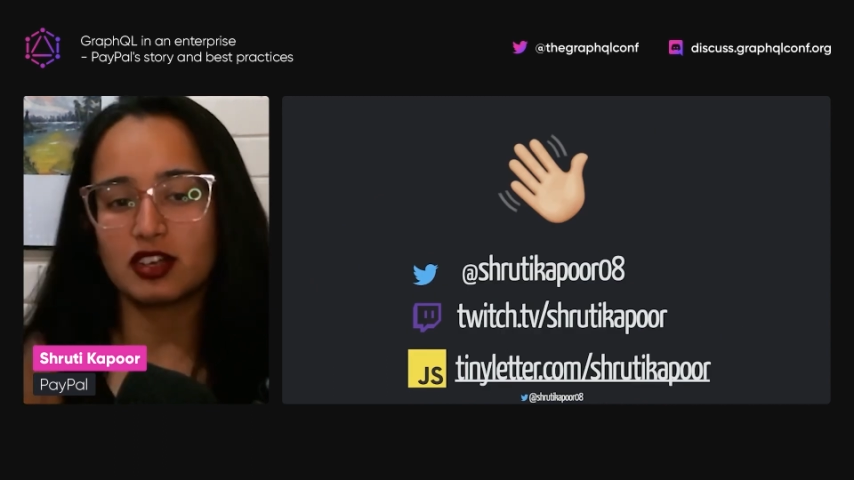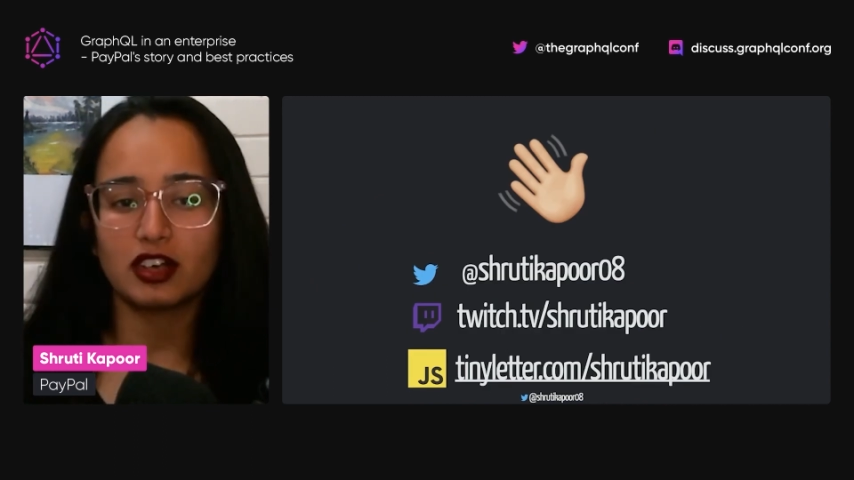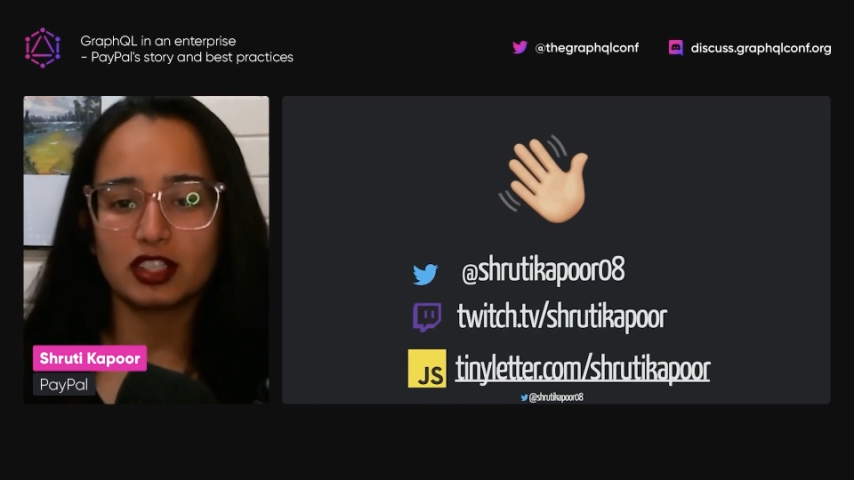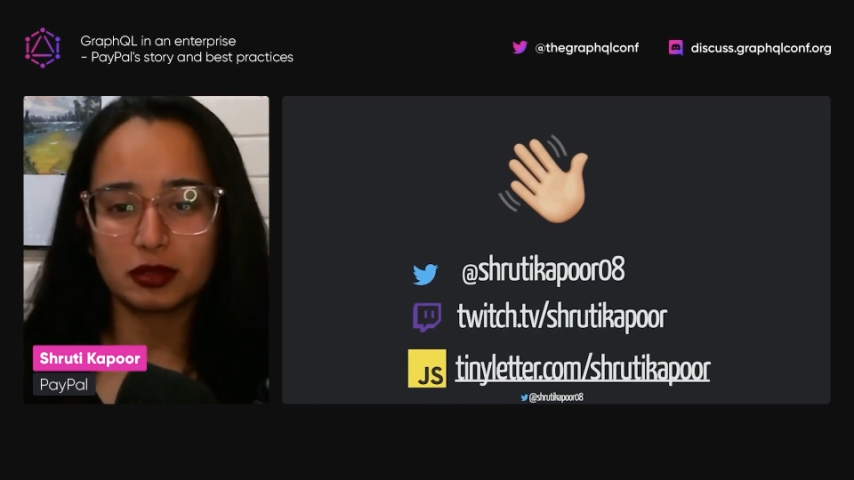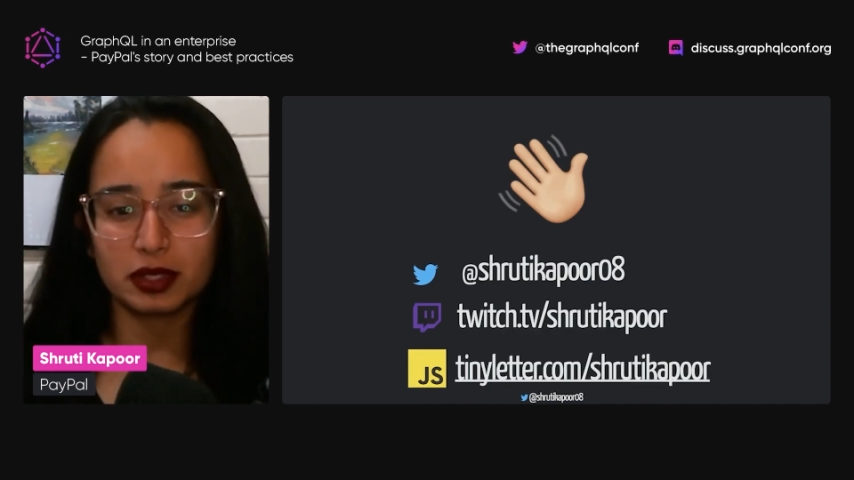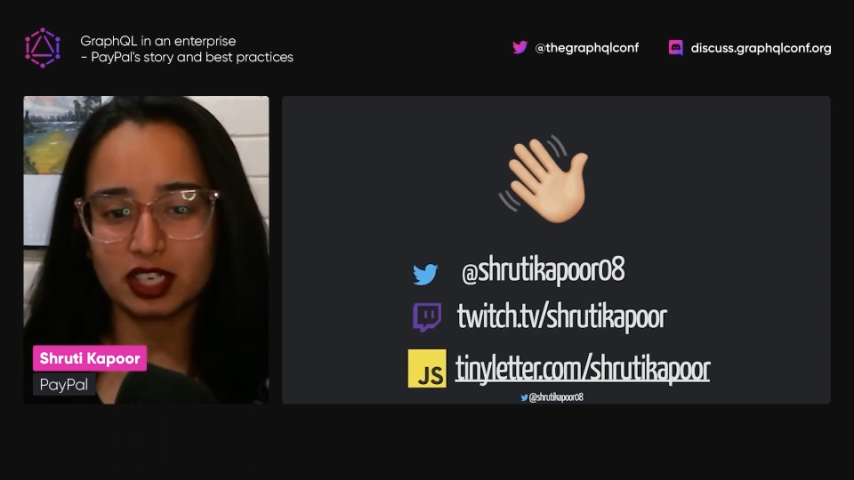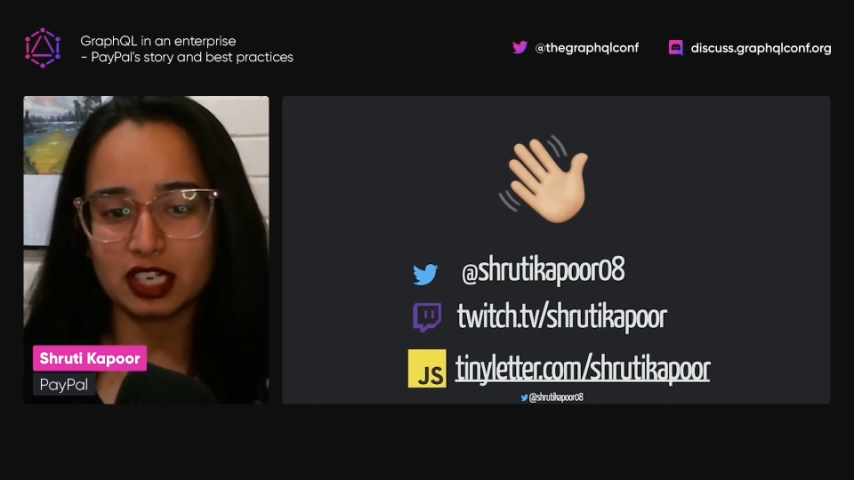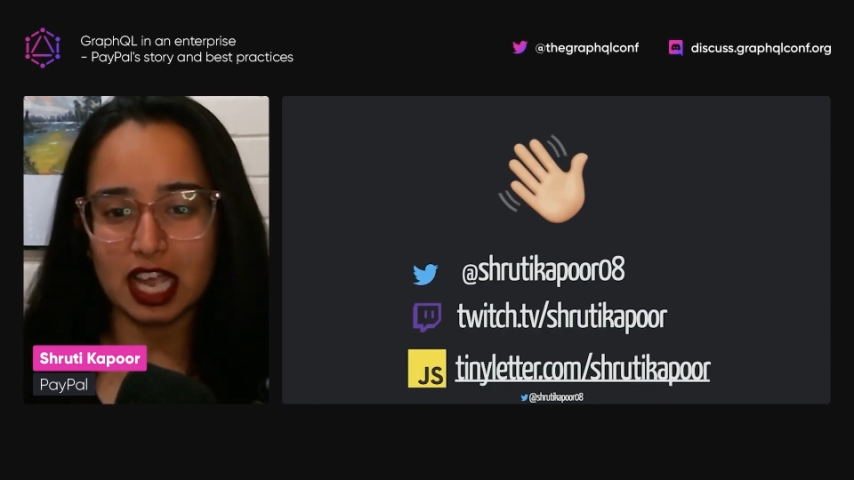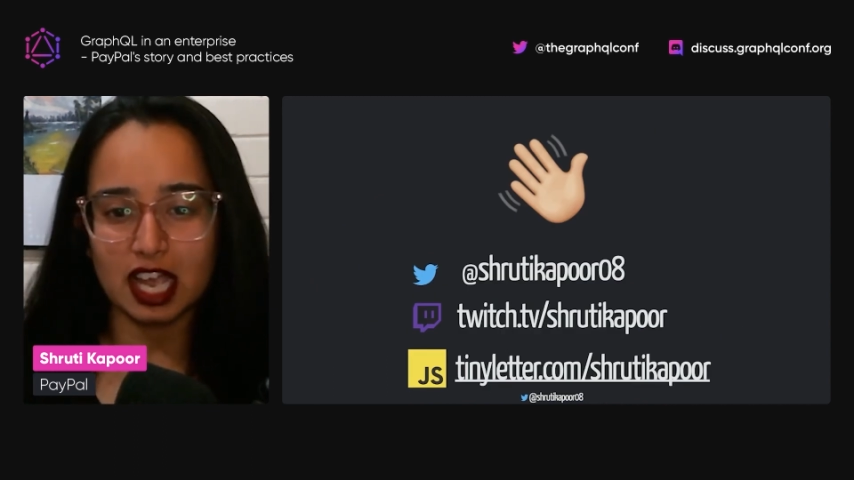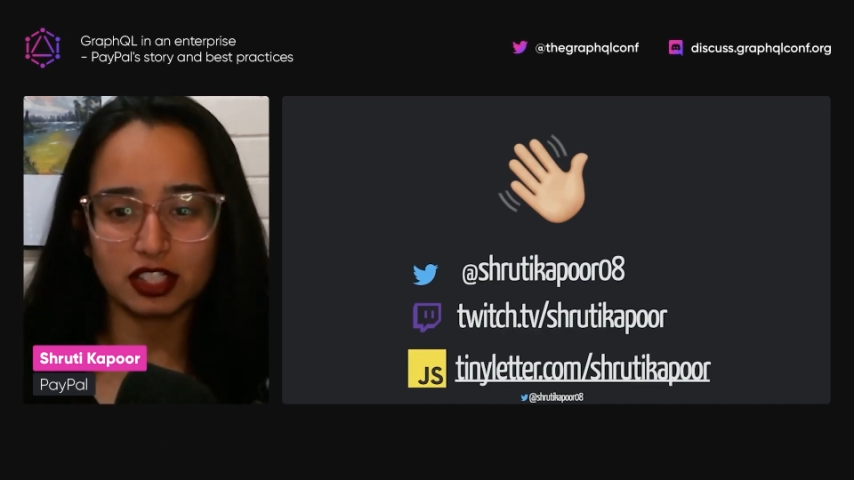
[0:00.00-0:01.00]
on Twitter
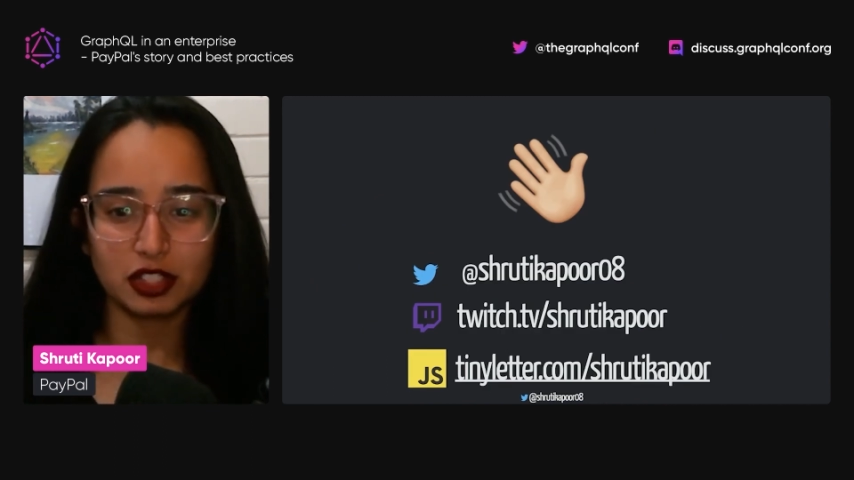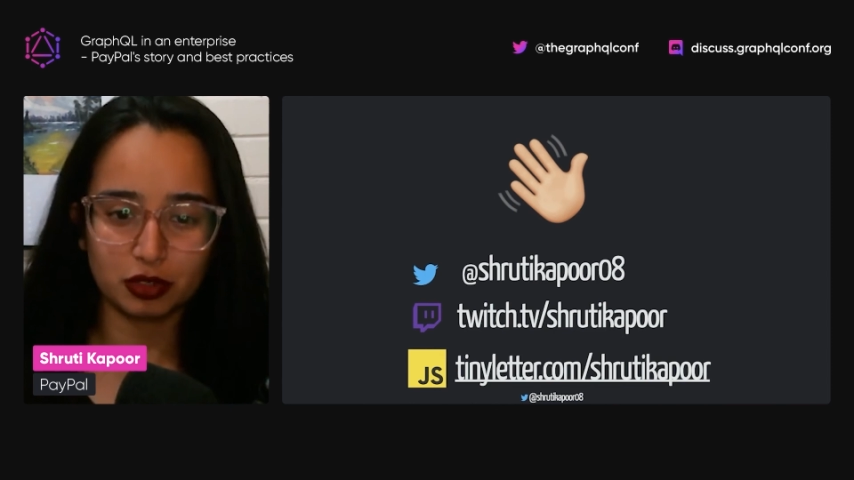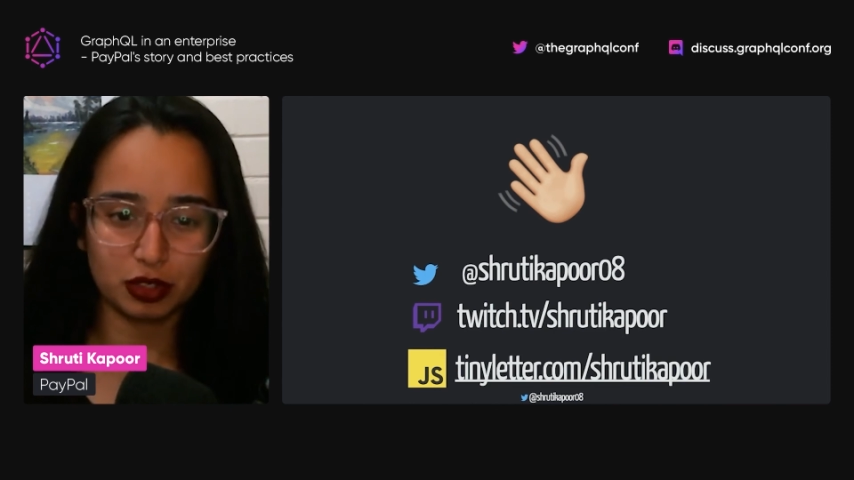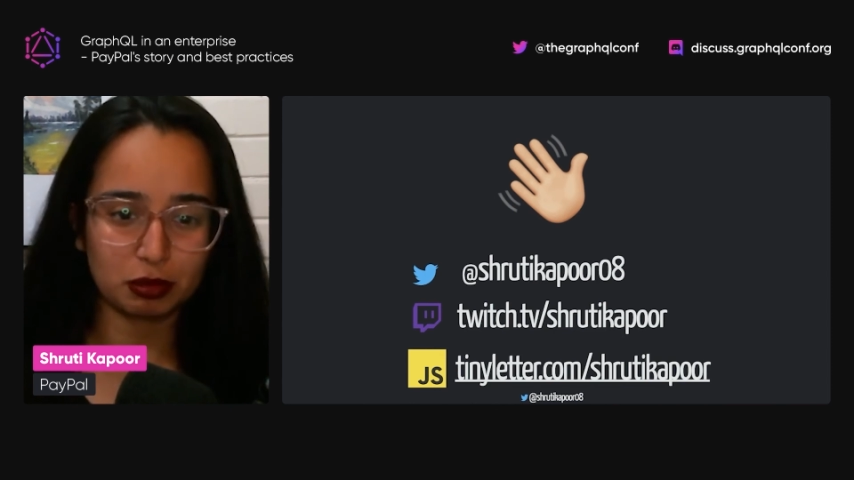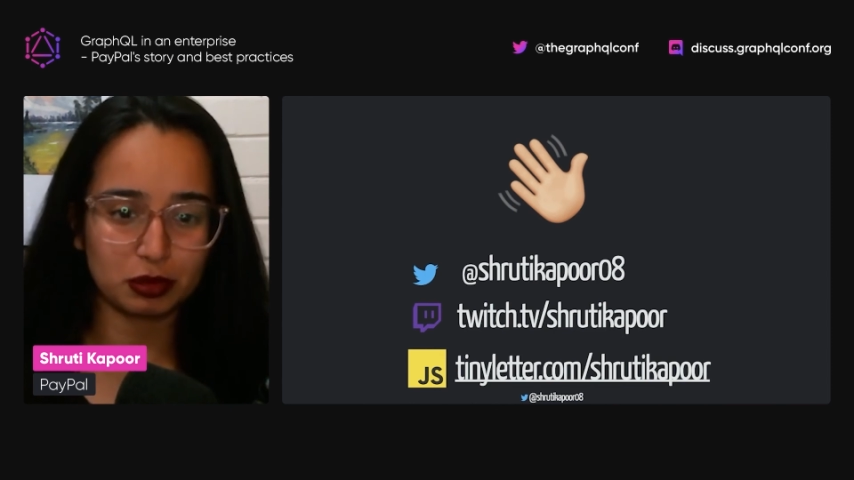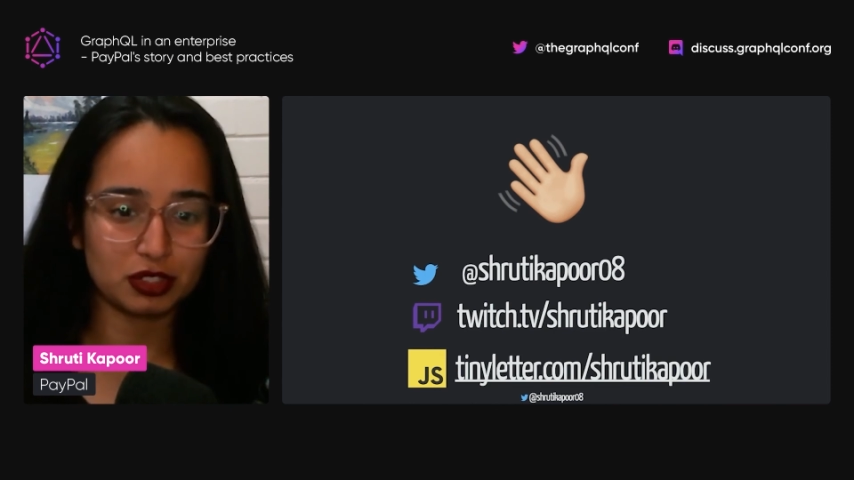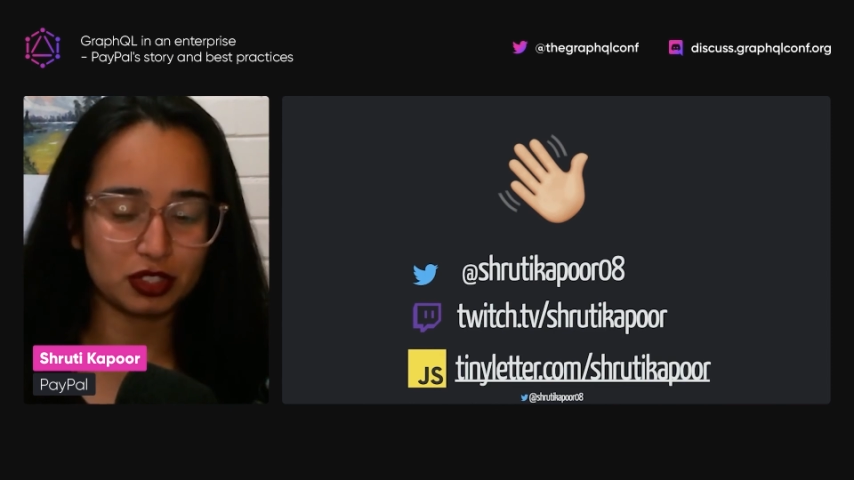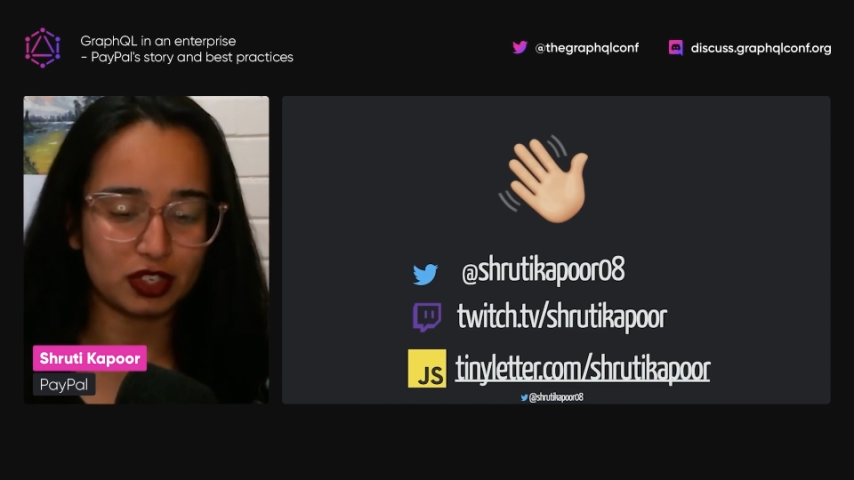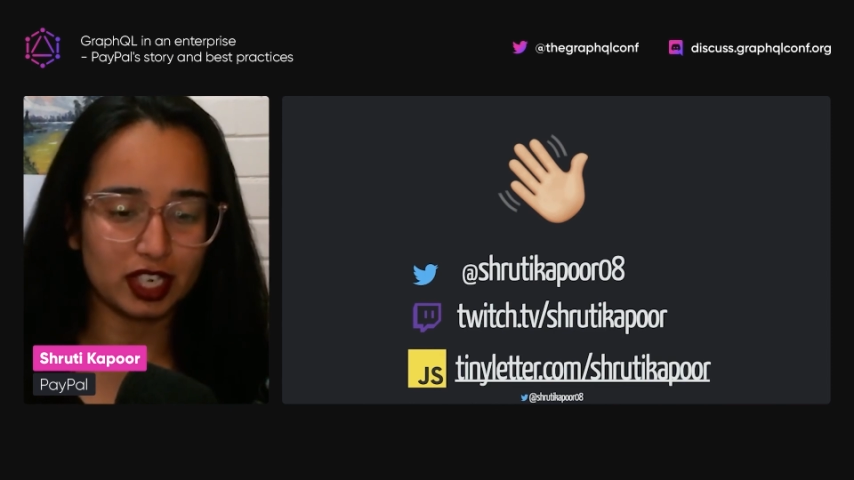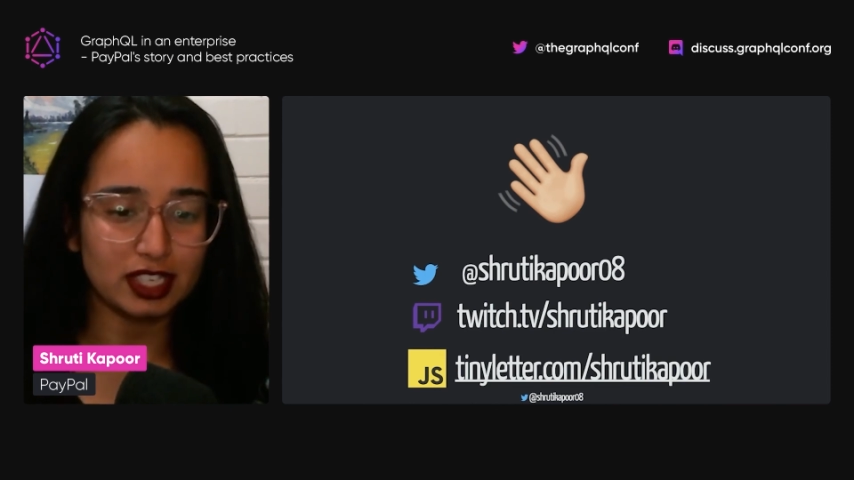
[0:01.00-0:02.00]
at
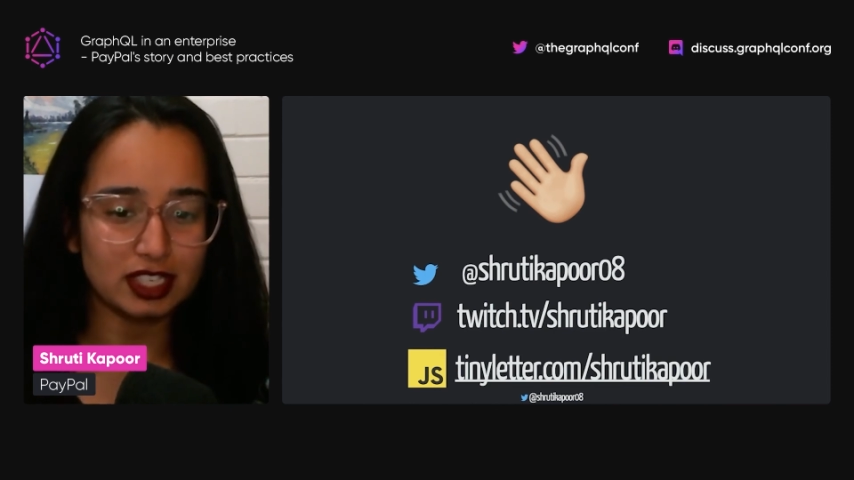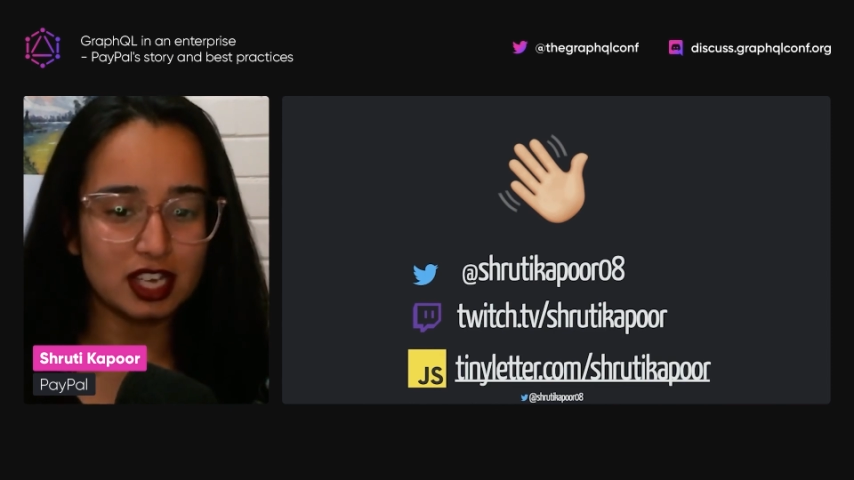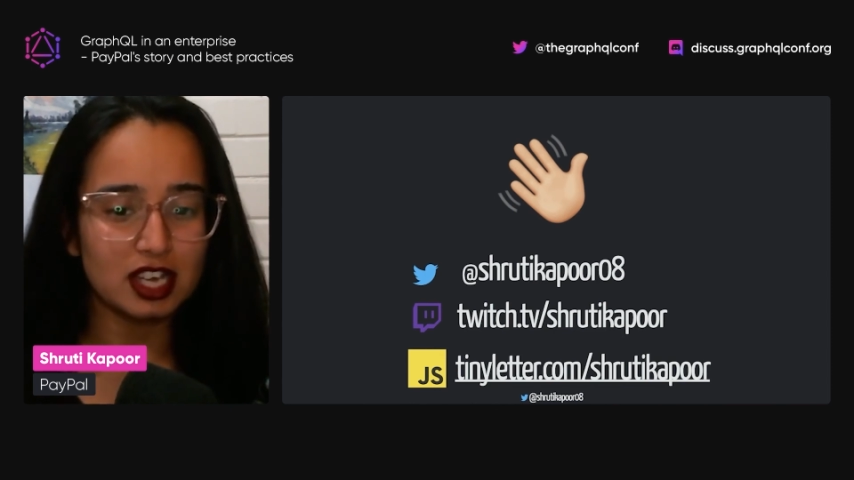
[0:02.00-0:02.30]
ShrutiKapoor08